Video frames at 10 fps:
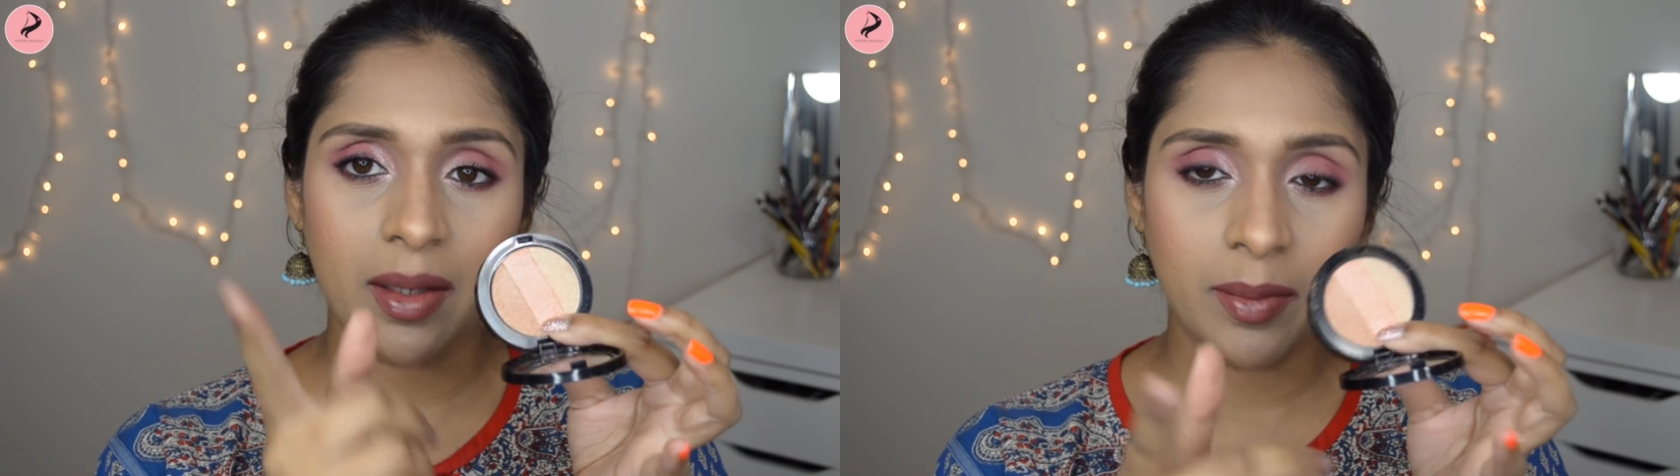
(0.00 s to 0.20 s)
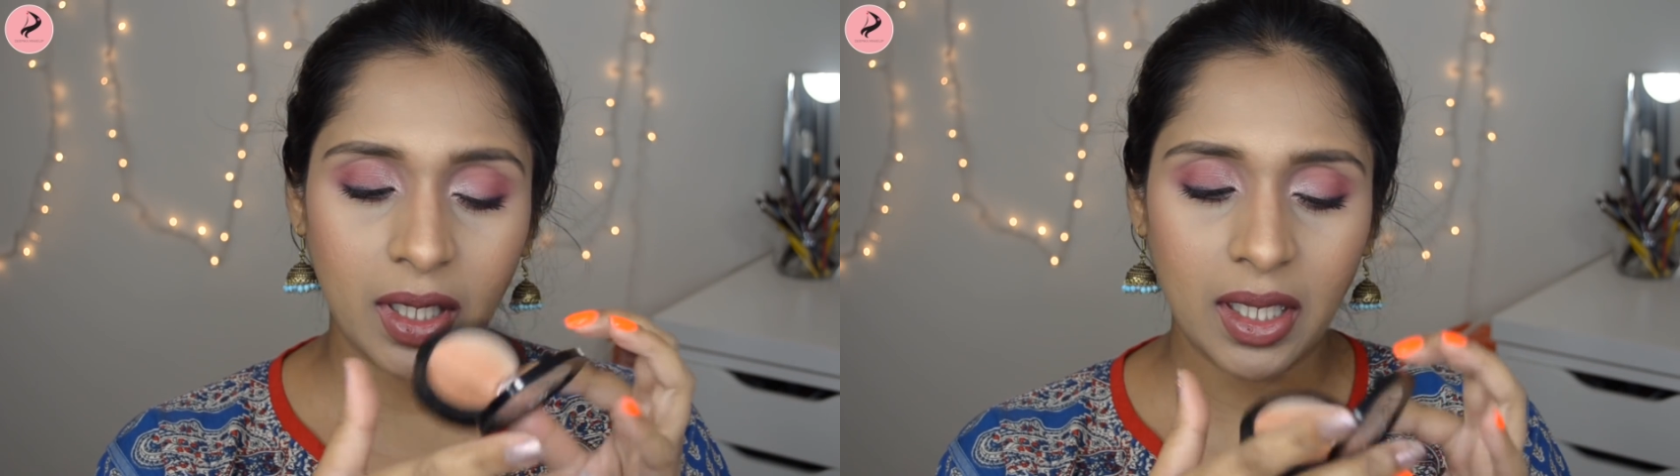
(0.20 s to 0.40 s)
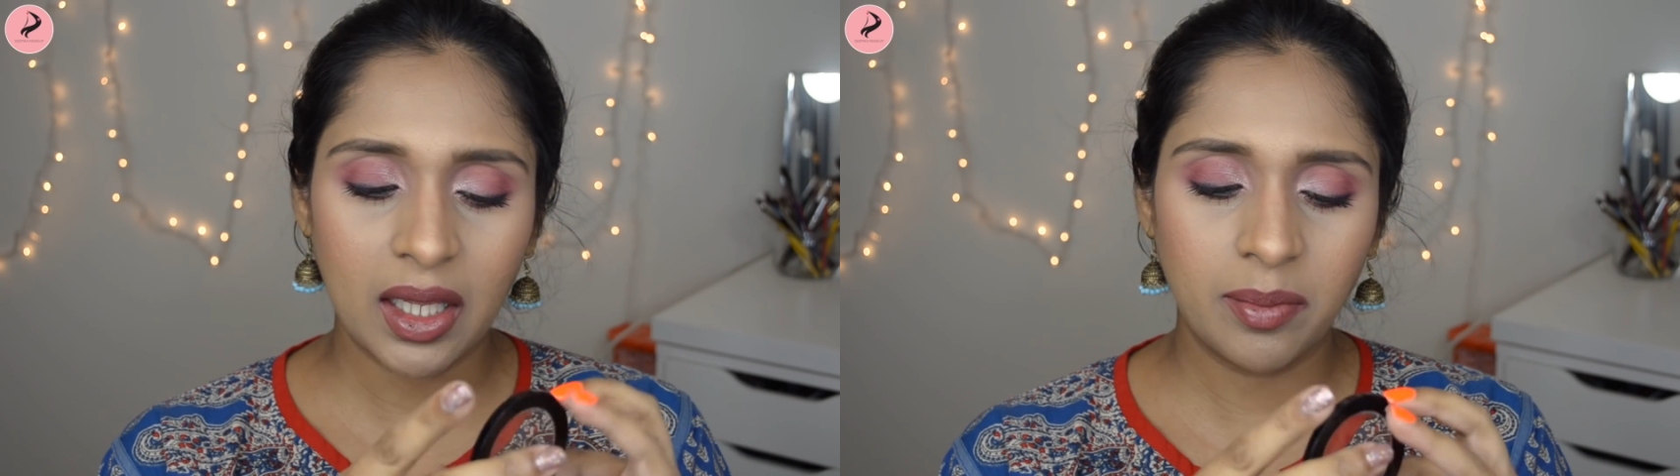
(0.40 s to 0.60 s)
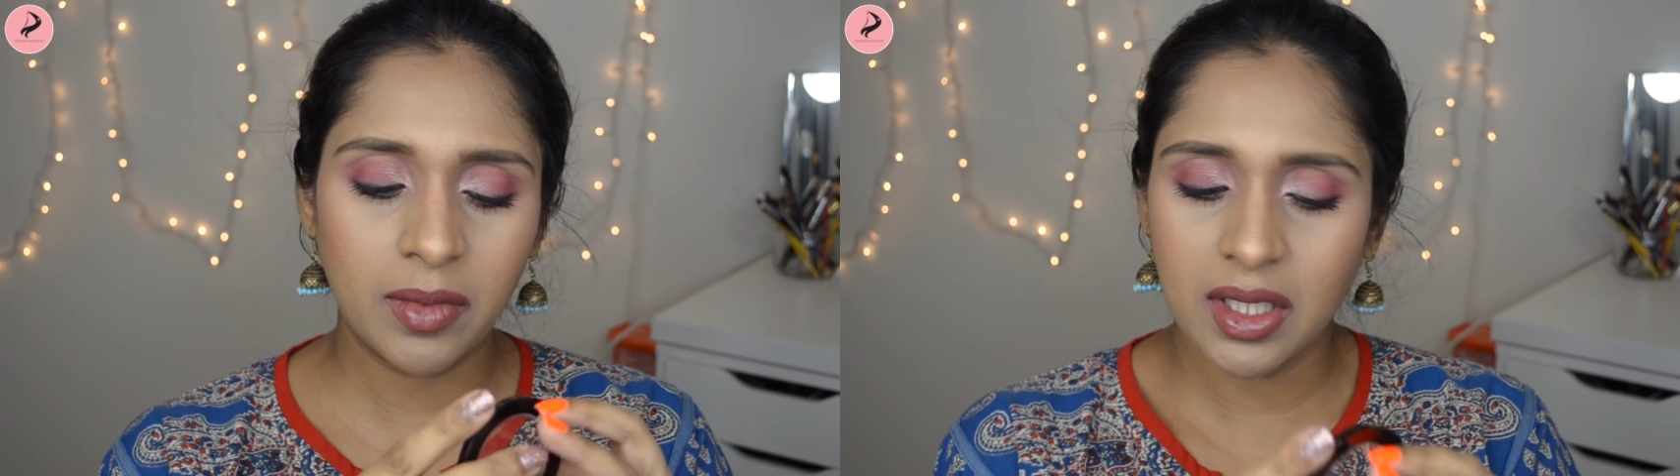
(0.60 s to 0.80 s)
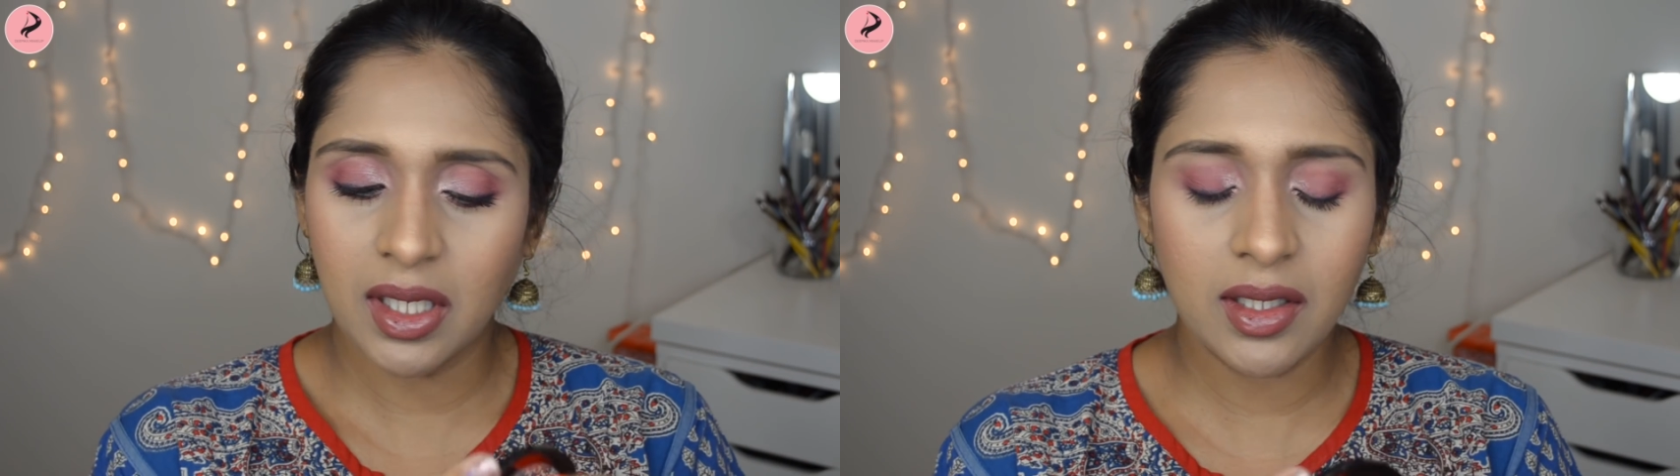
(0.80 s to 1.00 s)
I'm gonna keep
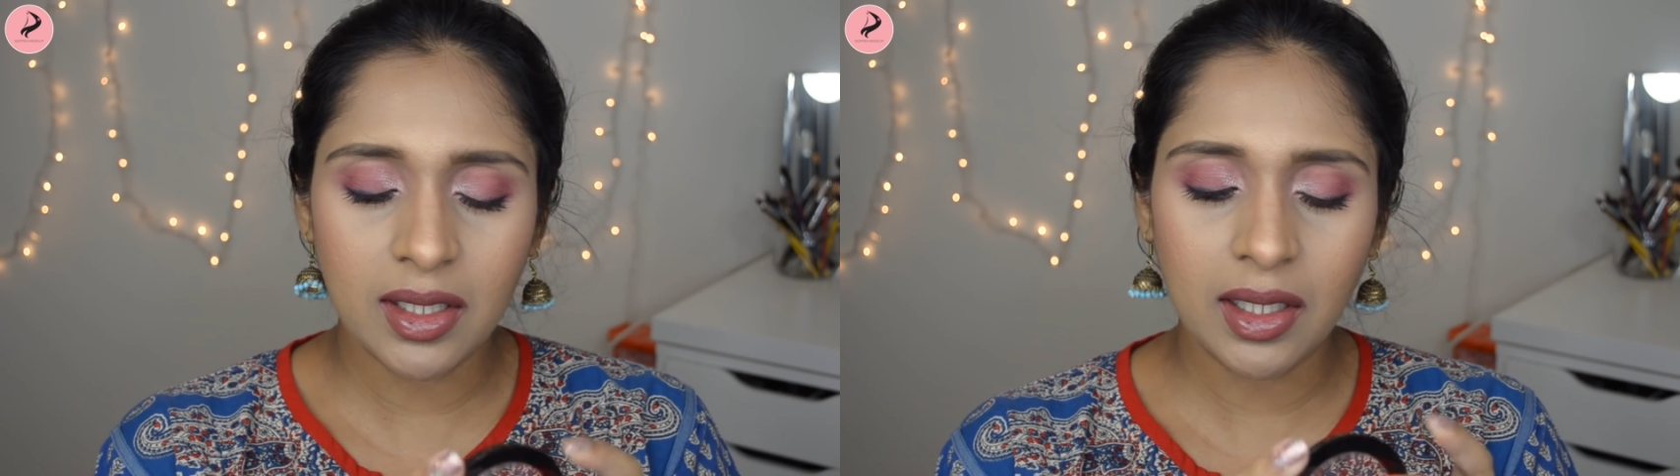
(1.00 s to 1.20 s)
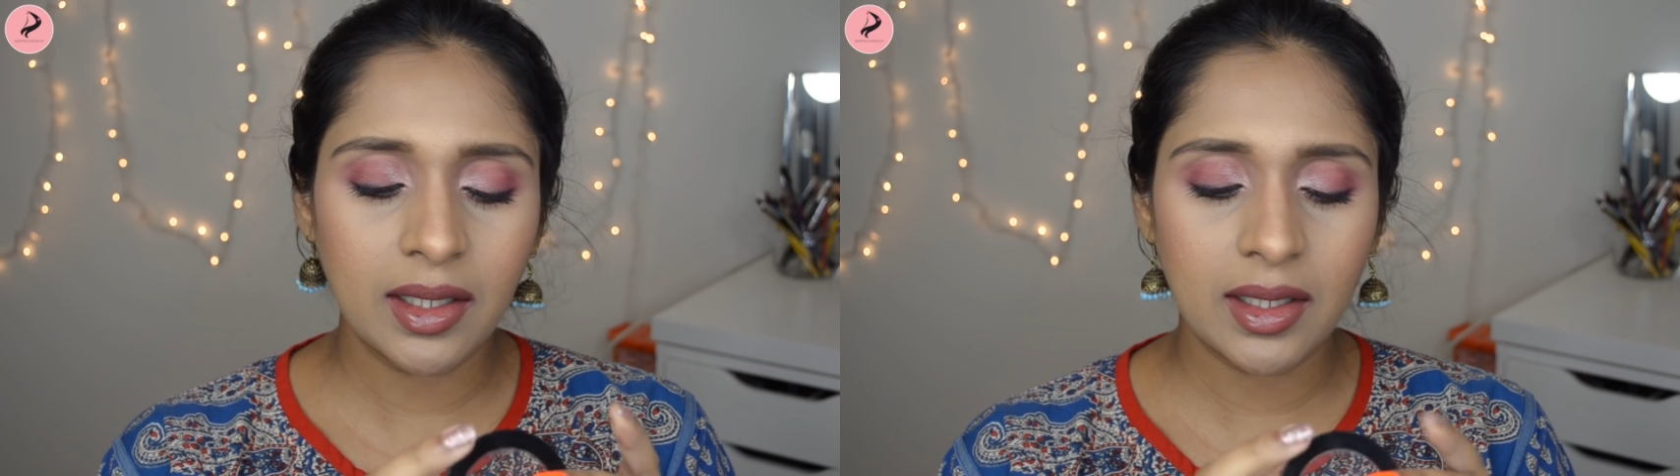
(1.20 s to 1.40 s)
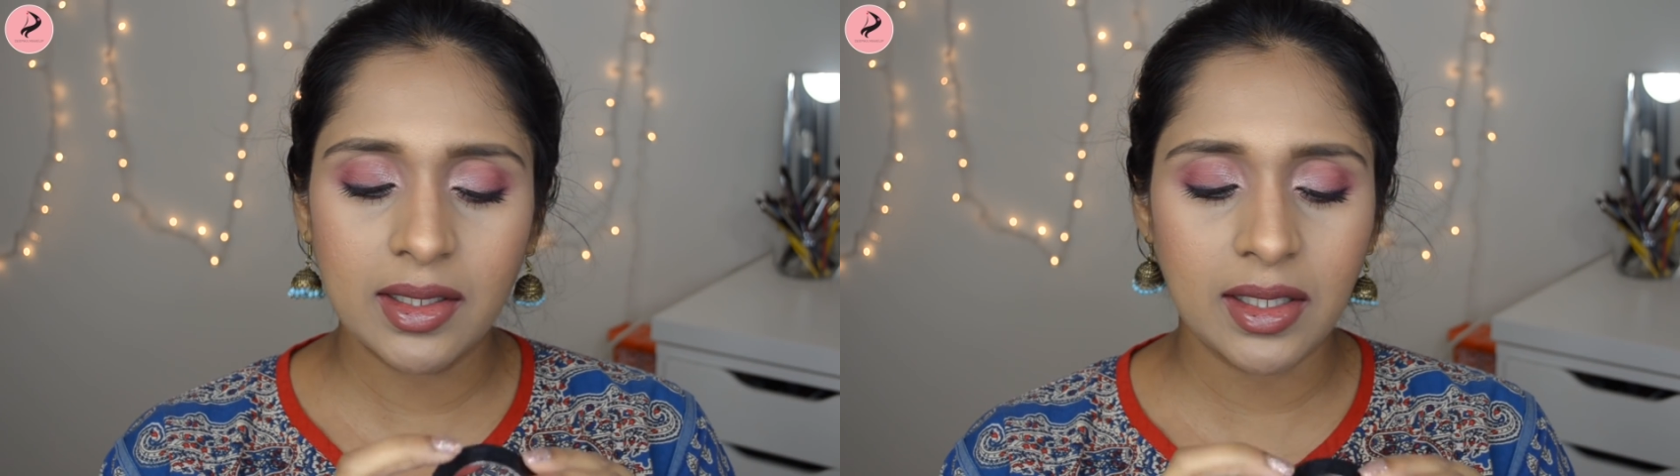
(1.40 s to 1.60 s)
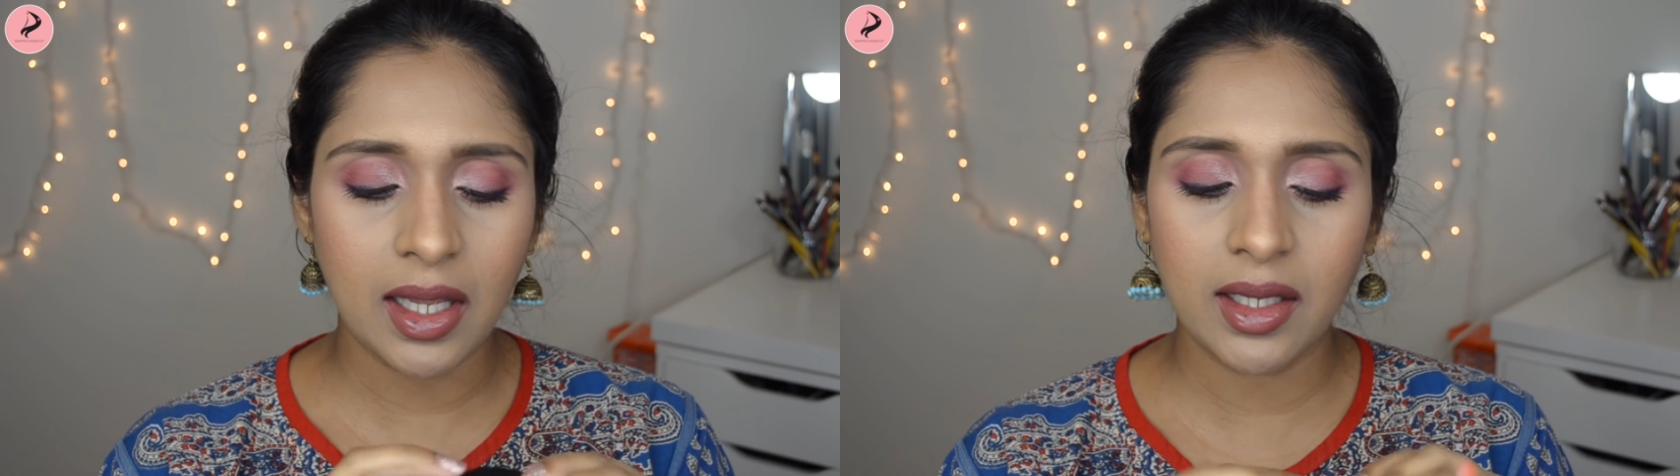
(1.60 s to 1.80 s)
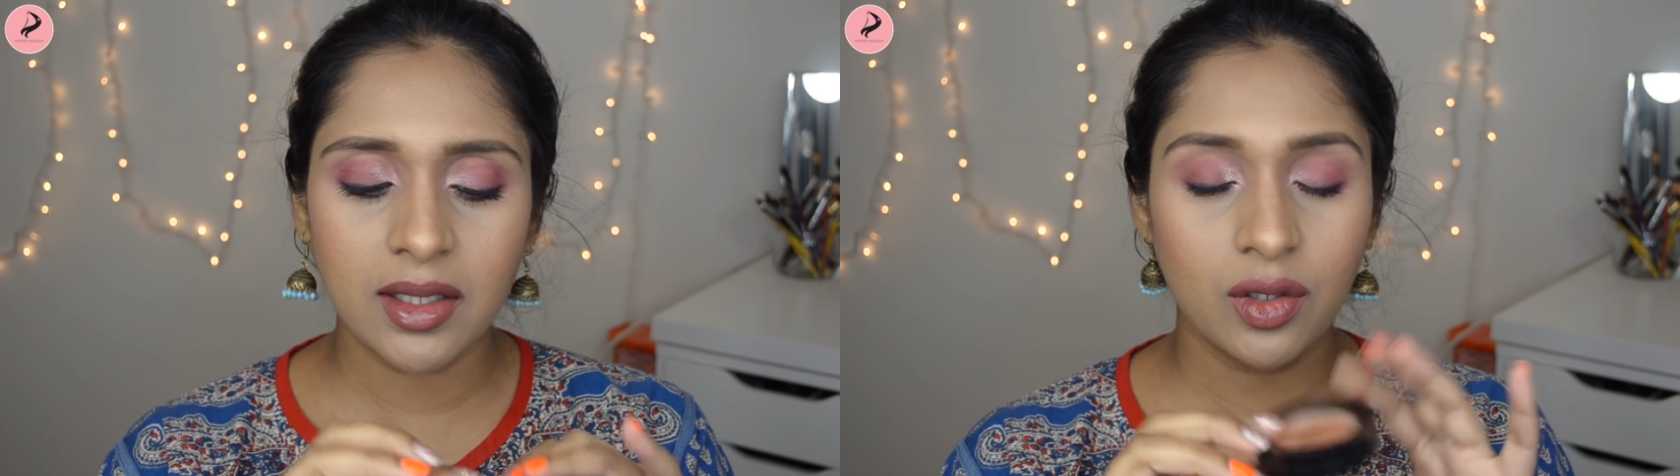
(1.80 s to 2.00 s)
this, and it's a little size,